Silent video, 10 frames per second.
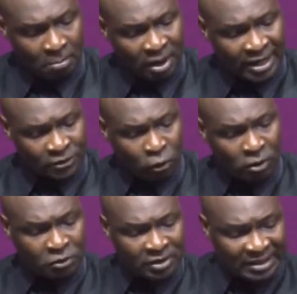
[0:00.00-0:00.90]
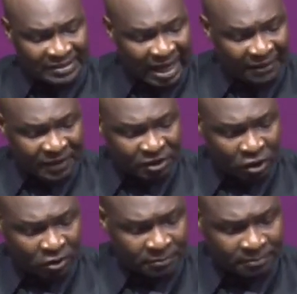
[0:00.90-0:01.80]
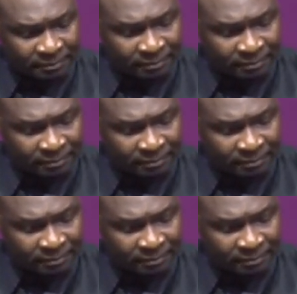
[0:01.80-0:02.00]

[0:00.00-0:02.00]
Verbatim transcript: But I told you that salvation